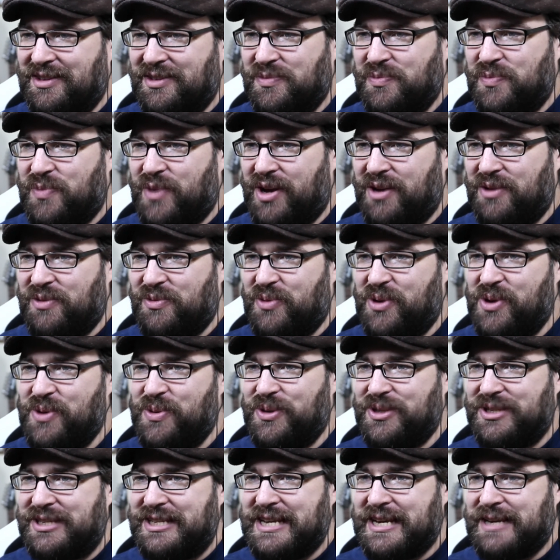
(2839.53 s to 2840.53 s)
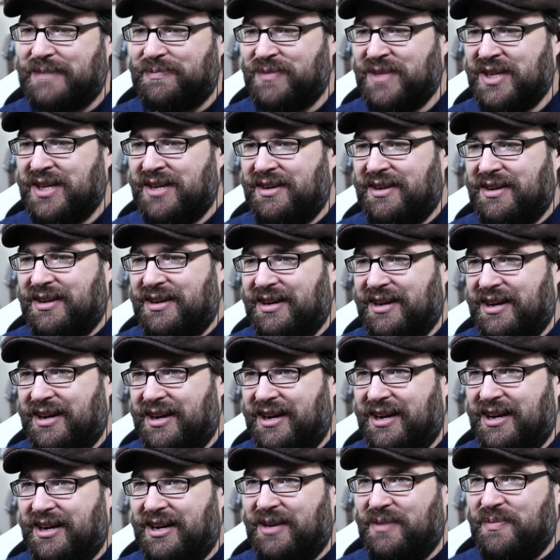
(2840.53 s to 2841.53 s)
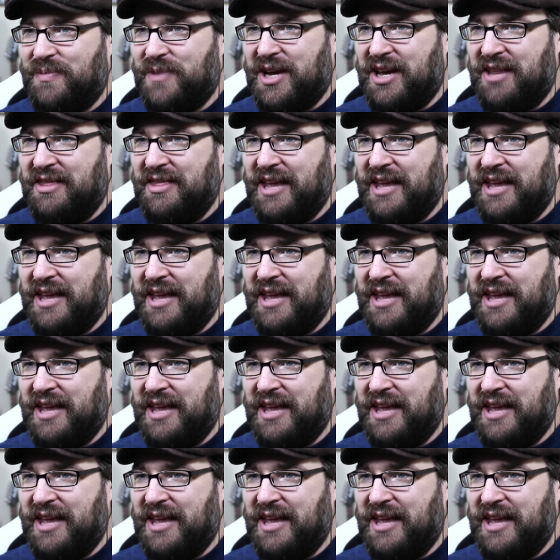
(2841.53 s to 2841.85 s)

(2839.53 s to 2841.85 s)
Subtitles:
But we will see. And